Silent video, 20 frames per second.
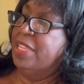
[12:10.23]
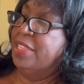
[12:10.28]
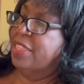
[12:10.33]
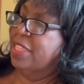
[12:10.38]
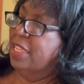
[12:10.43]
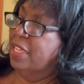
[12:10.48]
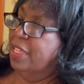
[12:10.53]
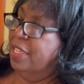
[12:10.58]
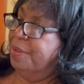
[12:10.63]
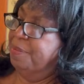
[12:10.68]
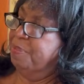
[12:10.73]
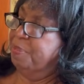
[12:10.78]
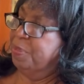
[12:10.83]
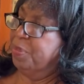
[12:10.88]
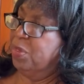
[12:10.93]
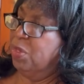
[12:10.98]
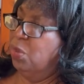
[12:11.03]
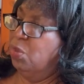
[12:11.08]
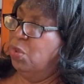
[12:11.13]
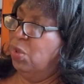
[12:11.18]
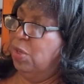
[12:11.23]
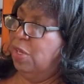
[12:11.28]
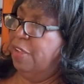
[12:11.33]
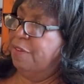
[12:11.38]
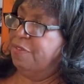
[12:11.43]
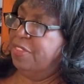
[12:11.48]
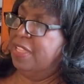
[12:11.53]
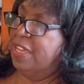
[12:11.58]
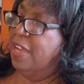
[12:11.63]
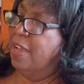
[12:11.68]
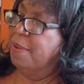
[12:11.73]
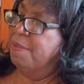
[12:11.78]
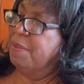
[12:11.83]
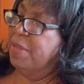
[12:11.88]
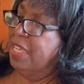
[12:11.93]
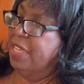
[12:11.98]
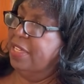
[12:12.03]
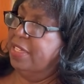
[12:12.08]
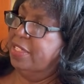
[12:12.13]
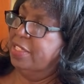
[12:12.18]
The rule of thumb
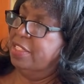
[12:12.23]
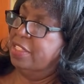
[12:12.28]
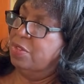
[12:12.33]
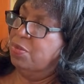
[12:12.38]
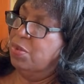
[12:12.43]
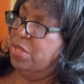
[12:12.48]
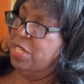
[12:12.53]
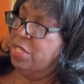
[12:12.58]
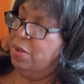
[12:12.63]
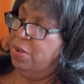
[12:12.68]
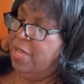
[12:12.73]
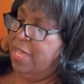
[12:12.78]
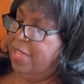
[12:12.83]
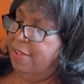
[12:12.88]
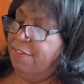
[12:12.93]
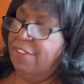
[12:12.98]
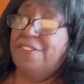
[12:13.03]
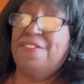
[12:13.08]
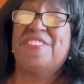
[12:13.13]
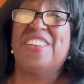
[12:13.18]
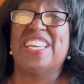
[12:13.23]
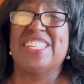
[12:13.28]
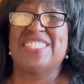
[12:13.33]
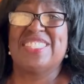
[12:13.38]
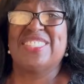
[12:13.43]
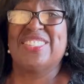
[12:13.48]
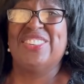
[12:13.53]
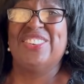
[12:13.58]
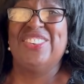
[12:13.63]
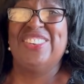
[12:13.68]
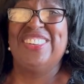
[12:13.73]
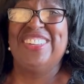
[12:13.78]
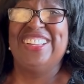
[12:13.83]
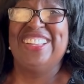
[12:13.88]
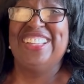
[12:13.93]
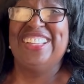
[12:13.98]
is when you have a vessel,